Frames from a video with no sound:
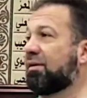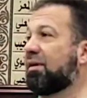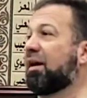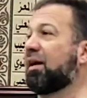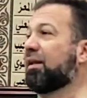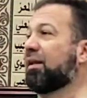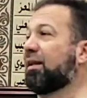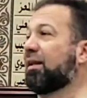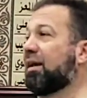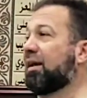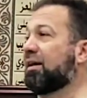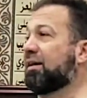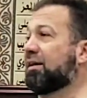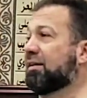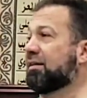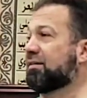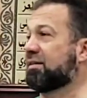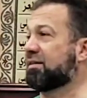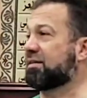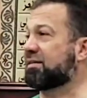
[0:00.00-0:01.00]

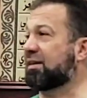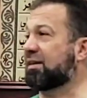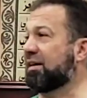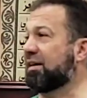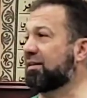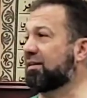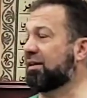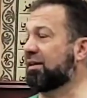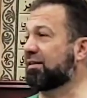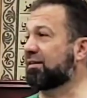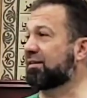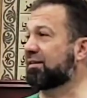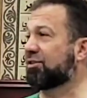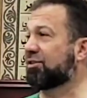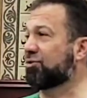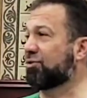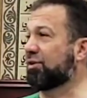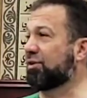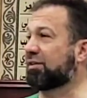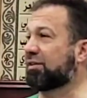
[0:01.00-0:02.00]
Allah
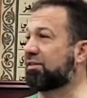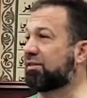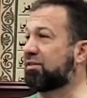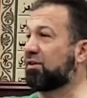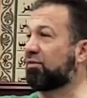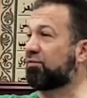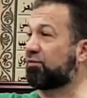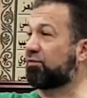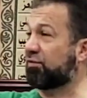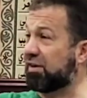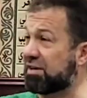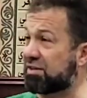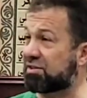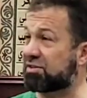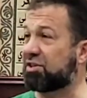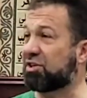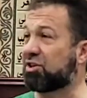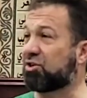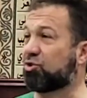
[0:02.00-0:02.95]
decided to let the first